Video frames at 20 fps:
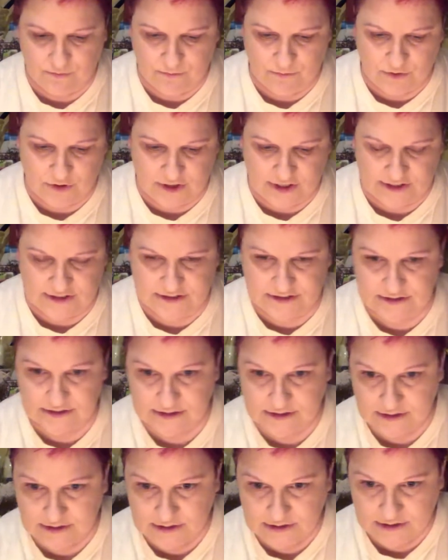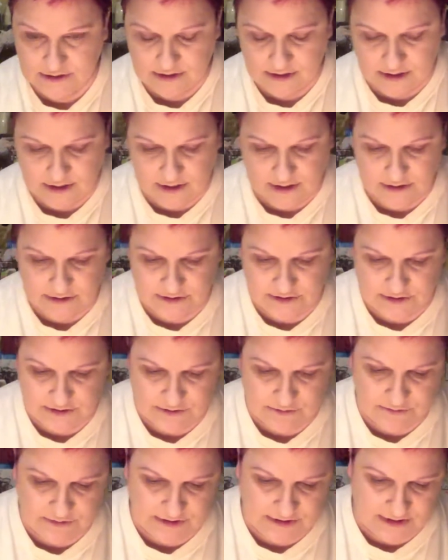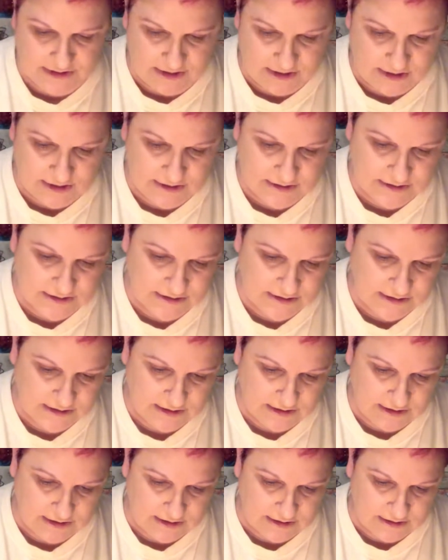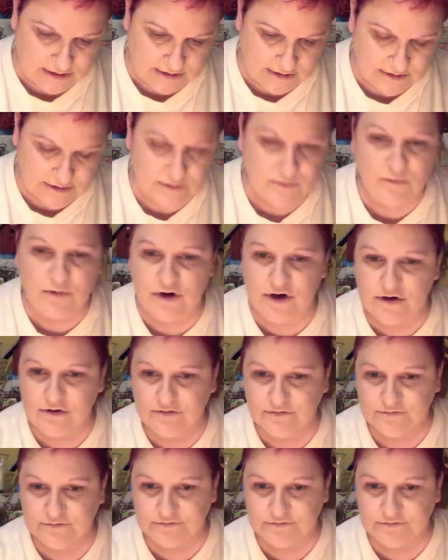what I do with it is, well,